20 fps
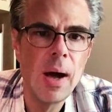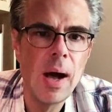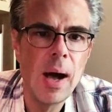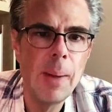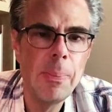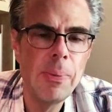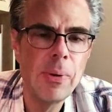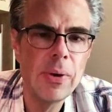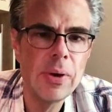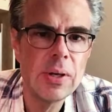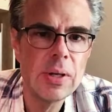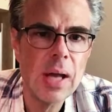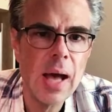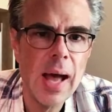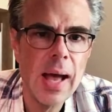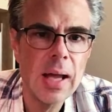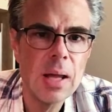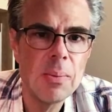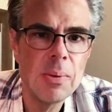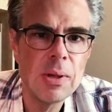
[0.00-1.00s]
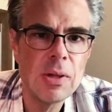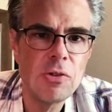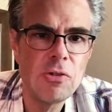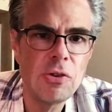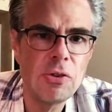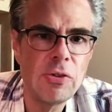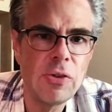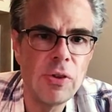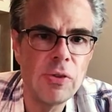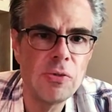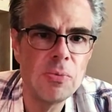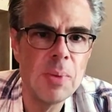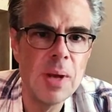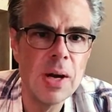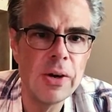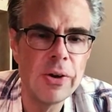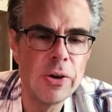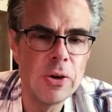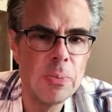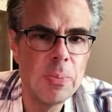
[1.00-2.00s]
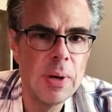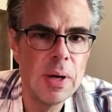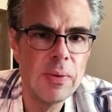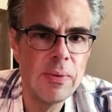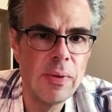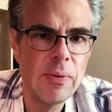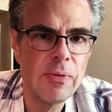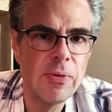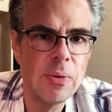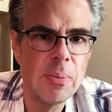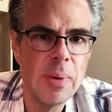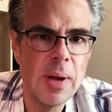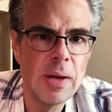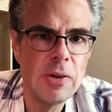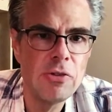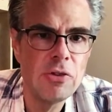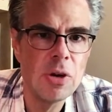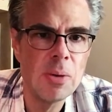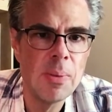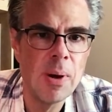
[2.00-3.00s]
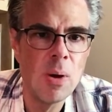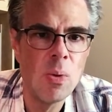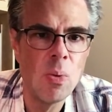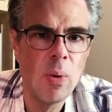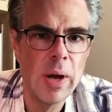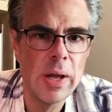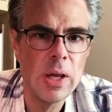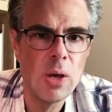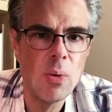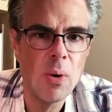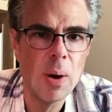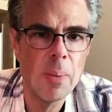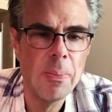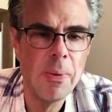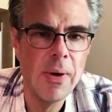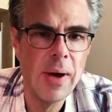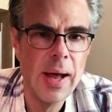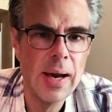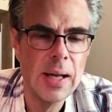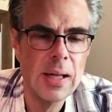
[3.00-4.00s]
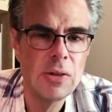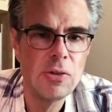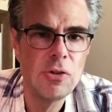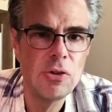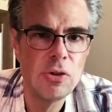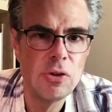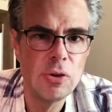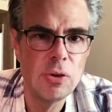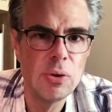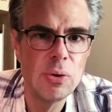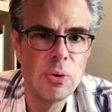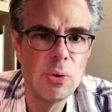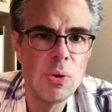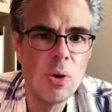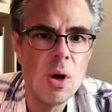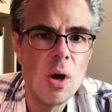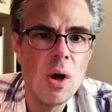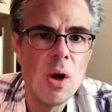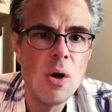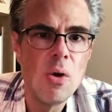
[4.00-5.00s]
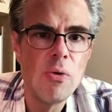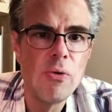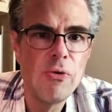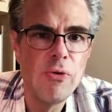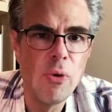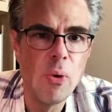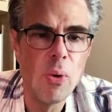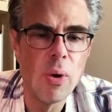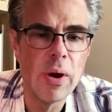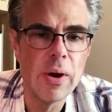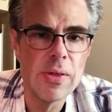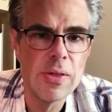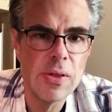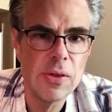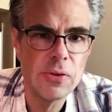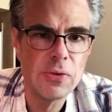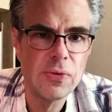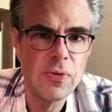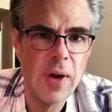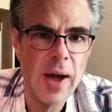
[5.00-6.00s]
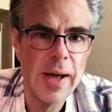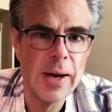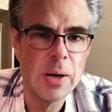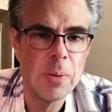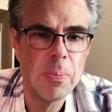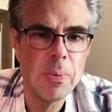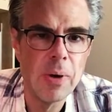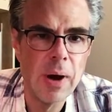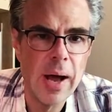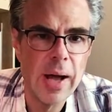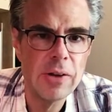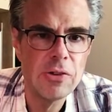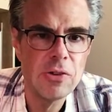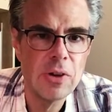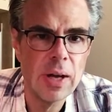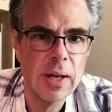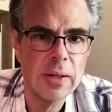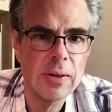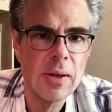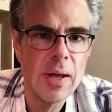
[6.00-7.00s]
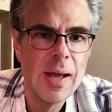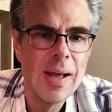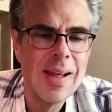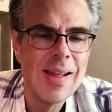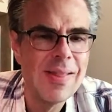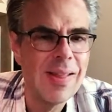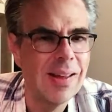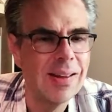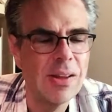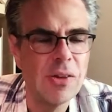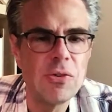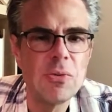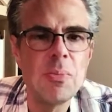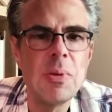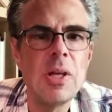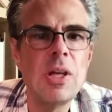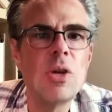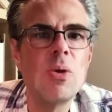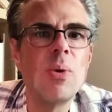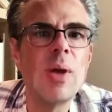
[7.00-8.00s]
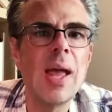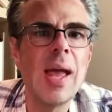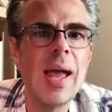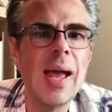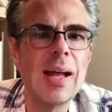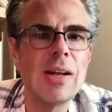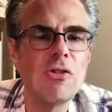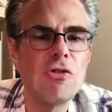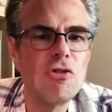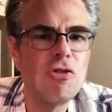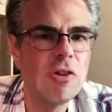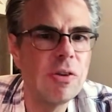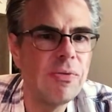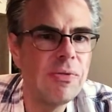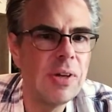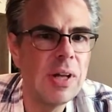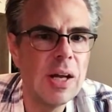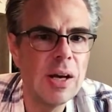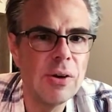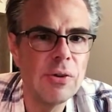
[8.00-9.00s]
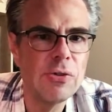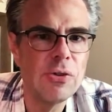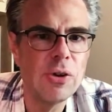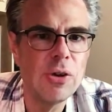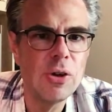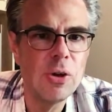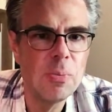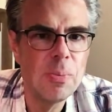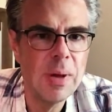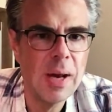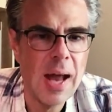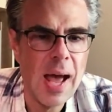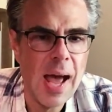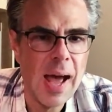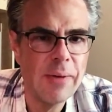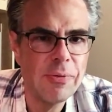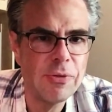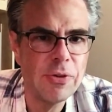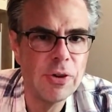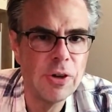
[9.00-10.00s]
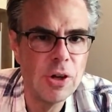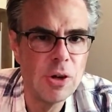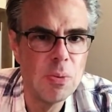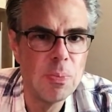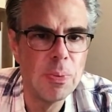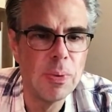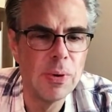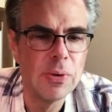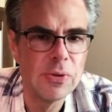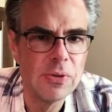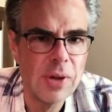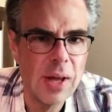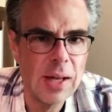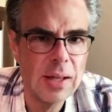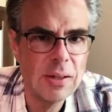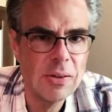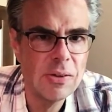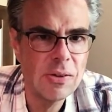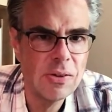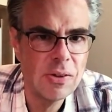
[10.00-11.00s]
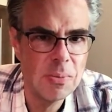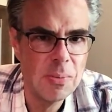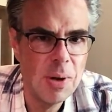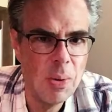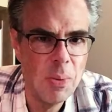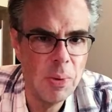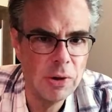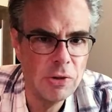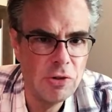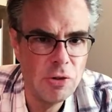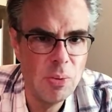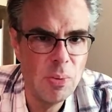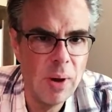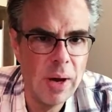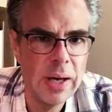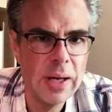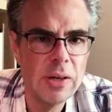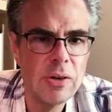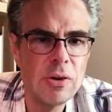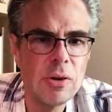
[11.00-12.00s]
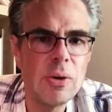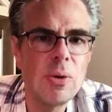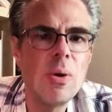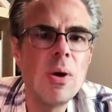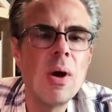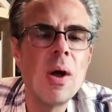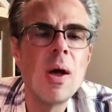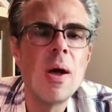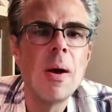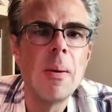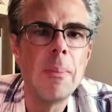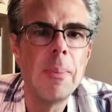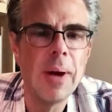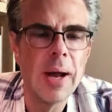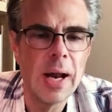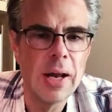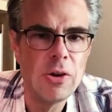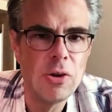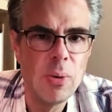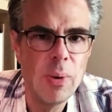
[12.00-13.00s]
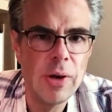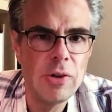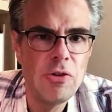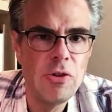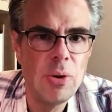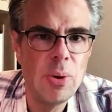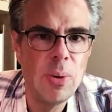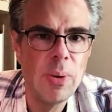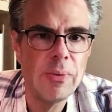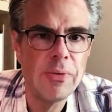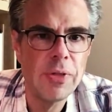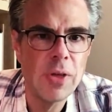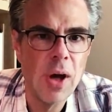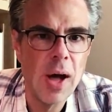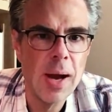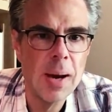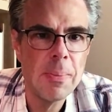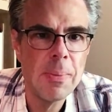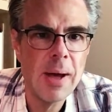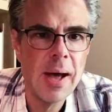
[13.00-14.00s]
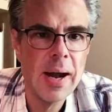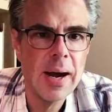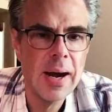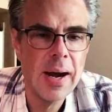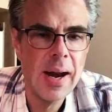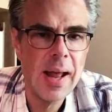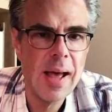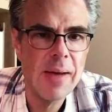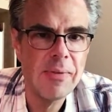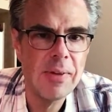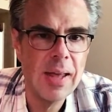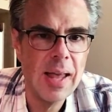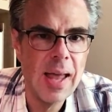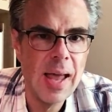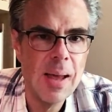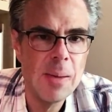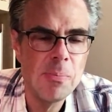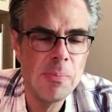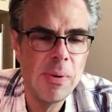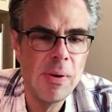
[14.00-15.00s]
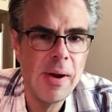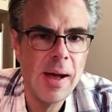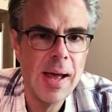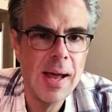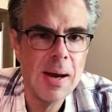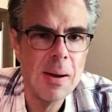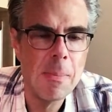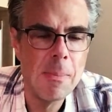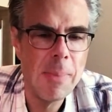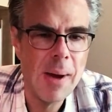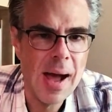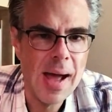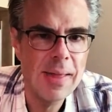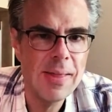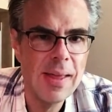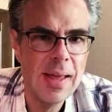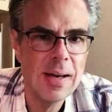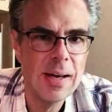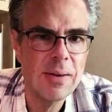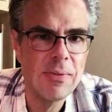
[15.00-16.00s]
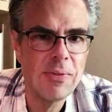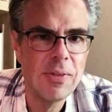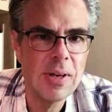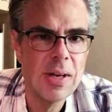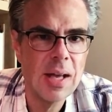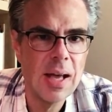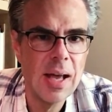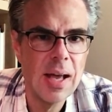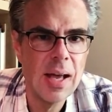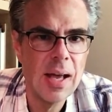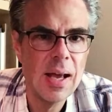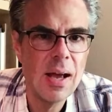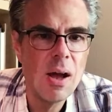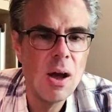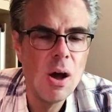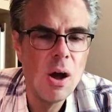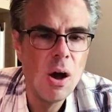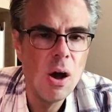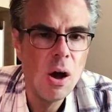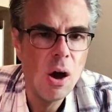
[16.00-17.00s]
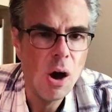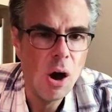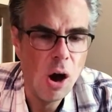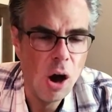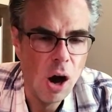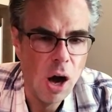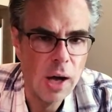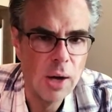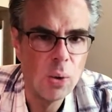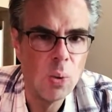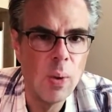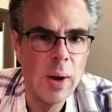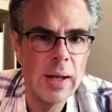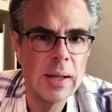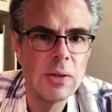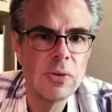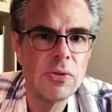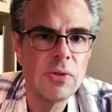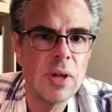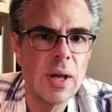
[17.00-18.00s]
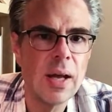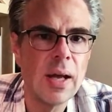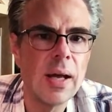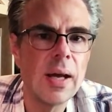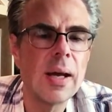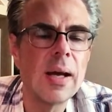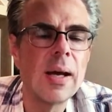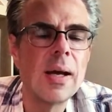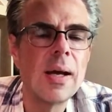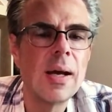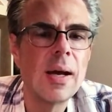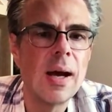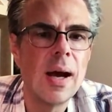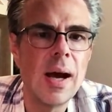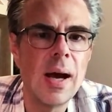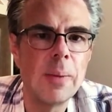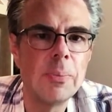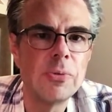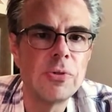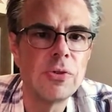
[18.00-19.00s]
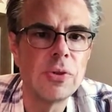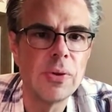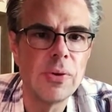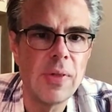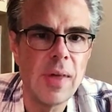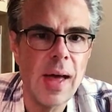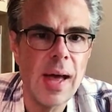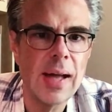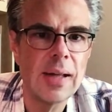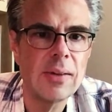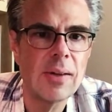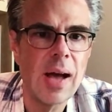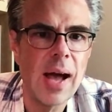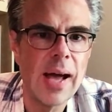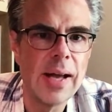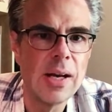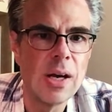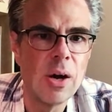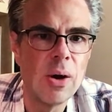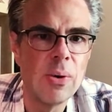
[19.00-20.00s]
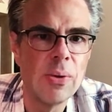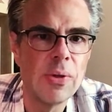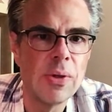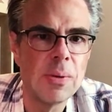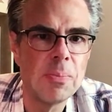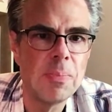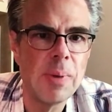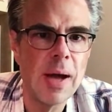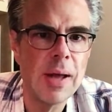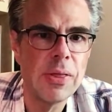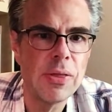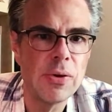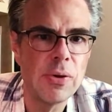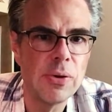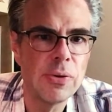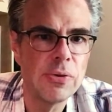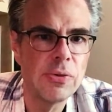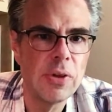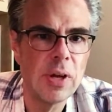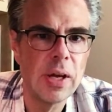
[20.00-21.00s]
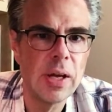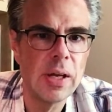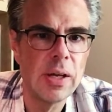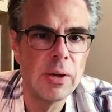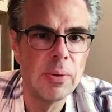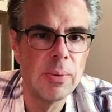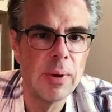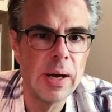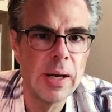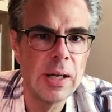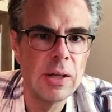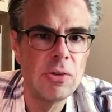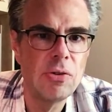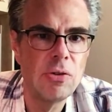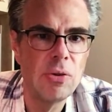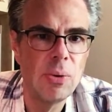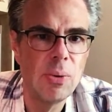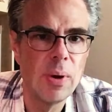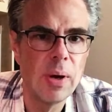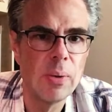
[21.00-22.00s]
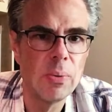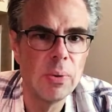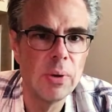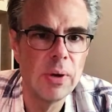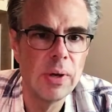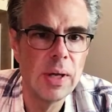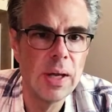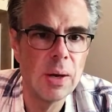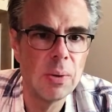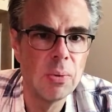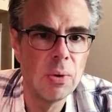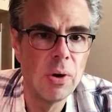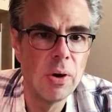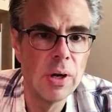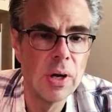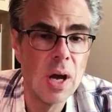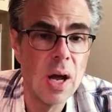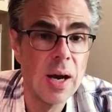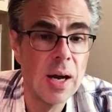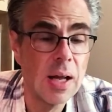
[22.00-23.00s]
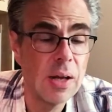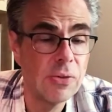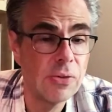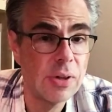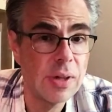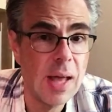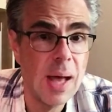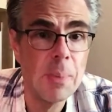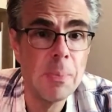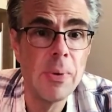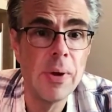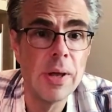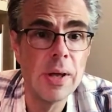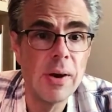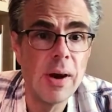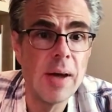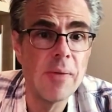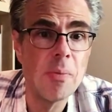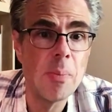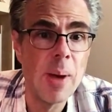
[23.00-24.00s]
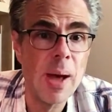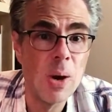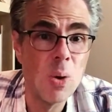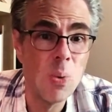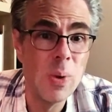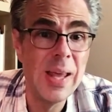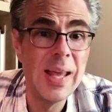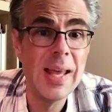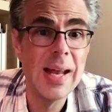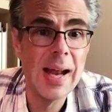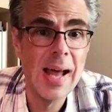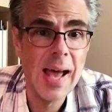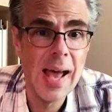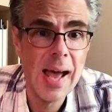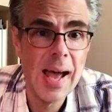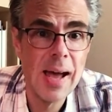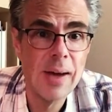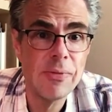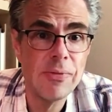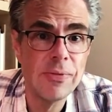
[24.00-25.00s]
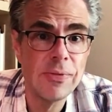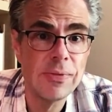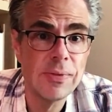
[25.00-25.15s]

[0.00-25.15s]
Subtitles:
upload a document that just gives me a little bit of information about what you are planning to do for this final project. That doesn't mean you can't shift gears a little bit after you present to what you want to do, but I do want you to have thought about it and have a game plan by the end of the day on Wednesday, so that I know that by Thursday you're ready to really get rolling on it, because at that point you'll have about a week and a half